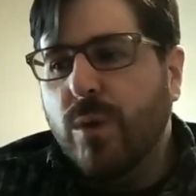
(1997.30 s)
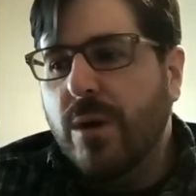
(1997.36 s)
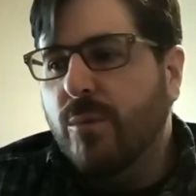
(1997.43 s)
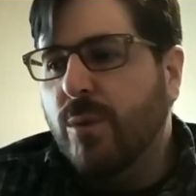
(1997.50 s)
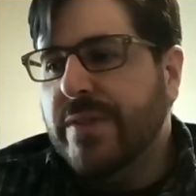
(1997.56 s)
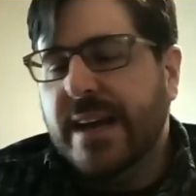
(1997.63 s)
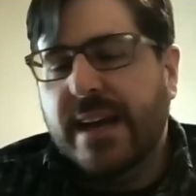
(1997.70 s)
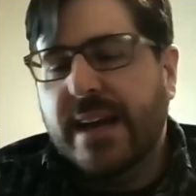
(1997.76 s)

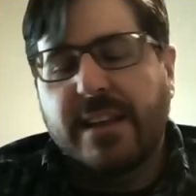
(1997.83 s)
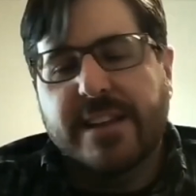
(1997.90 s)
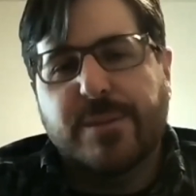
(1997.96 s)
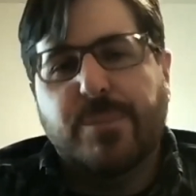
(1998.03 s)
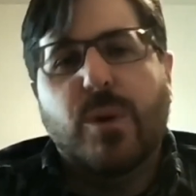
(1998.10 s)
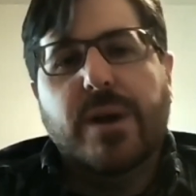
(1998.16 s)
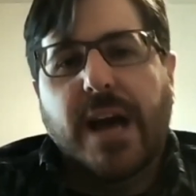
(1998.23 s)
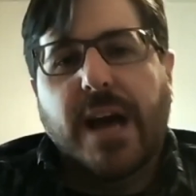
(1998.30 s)
one thing I like to
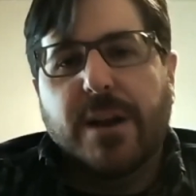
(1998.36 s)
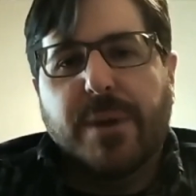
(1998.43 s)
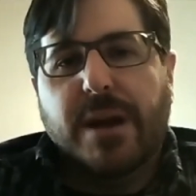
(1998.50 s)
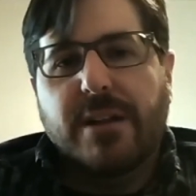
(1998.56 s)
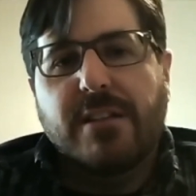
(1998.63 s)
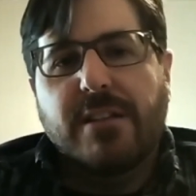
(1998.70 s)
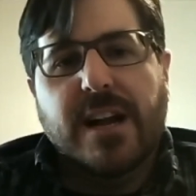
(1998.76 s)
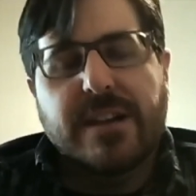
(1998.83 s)
point out about
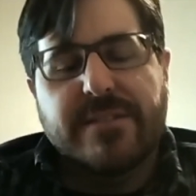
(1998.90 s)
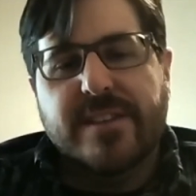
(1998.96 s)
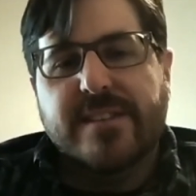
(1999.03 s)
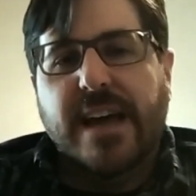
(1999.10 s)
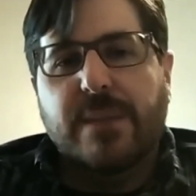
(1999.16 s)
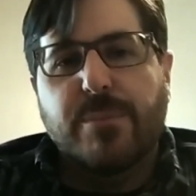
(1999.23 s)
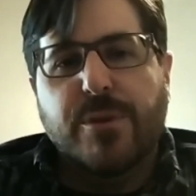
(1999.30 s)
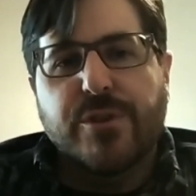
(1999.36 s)
a lot of these
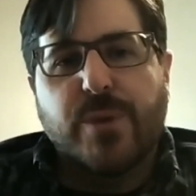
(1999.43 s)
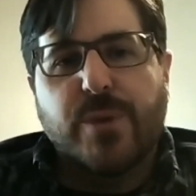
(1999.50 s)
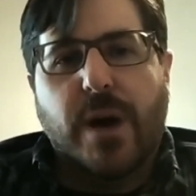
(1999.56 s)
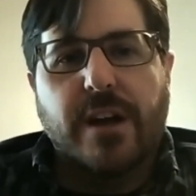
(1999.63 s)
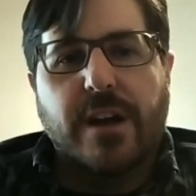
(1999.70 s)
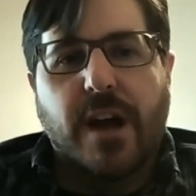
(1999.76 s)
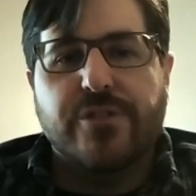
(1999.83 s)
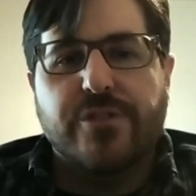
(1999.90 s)
animals, so I,
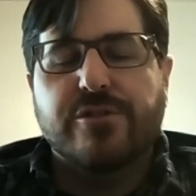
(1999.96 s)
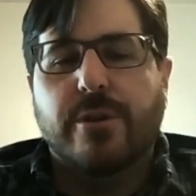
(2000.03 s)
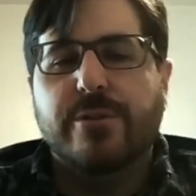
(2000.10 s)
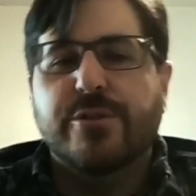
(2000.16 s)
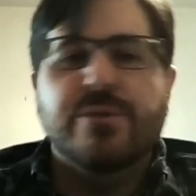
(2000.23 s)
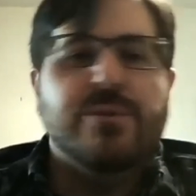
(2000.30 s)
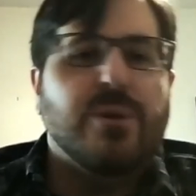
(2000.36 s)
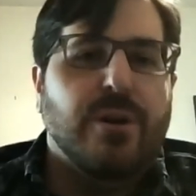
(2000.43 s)
I showed
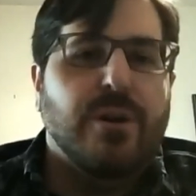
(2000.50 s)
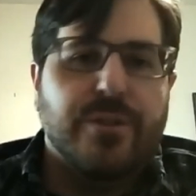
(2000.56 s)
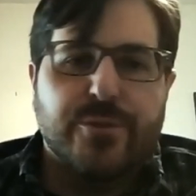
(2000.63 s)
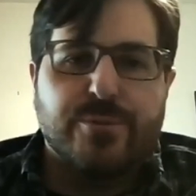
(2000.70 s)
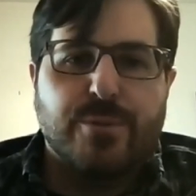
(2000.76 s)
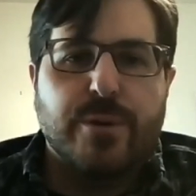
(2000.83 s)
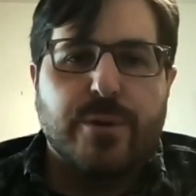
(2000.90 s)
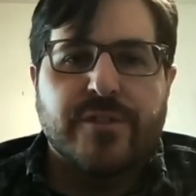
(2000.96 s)
you all
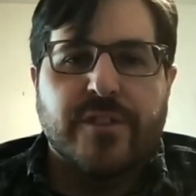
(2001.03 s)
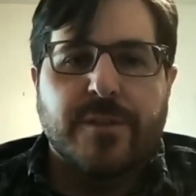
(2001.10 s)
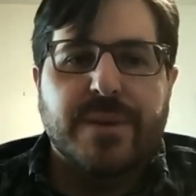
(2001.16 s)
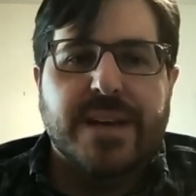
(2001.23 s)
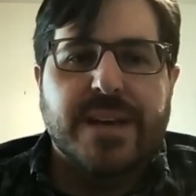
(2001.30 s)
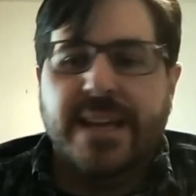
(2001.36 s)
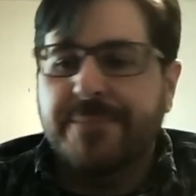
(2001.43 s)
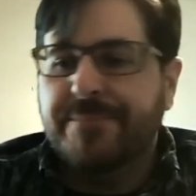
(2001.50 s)
those rodents at the
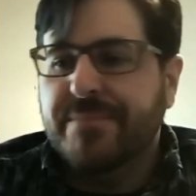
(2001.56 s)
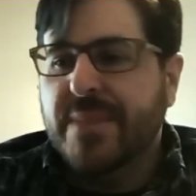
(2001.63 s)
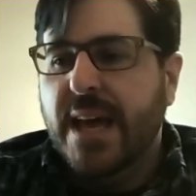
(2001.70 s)
beginning.